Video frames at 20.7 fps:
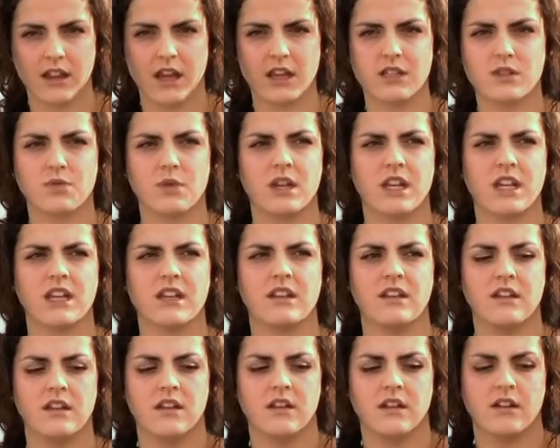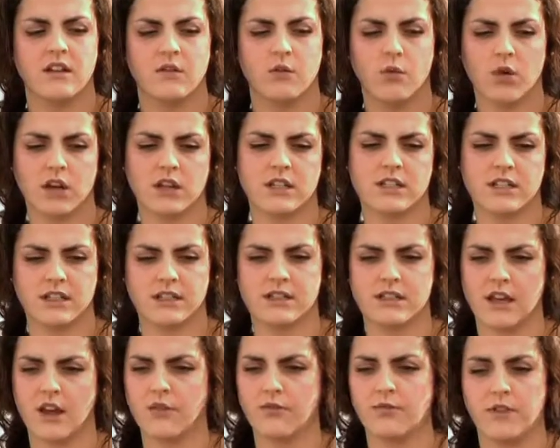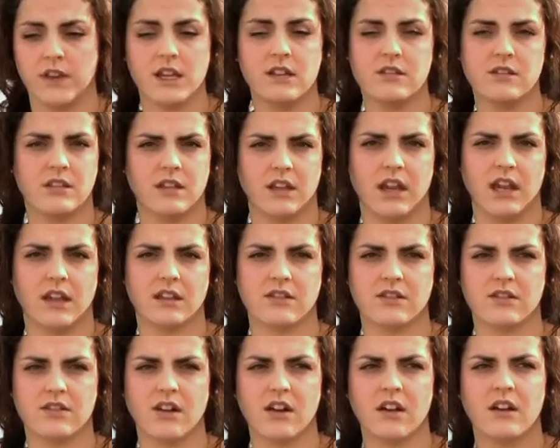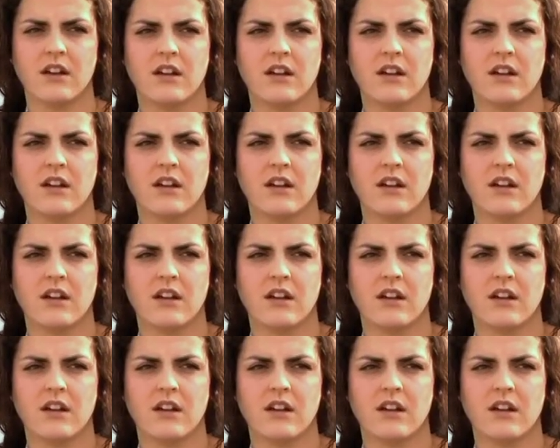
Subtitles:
That's when it works itself into cancer.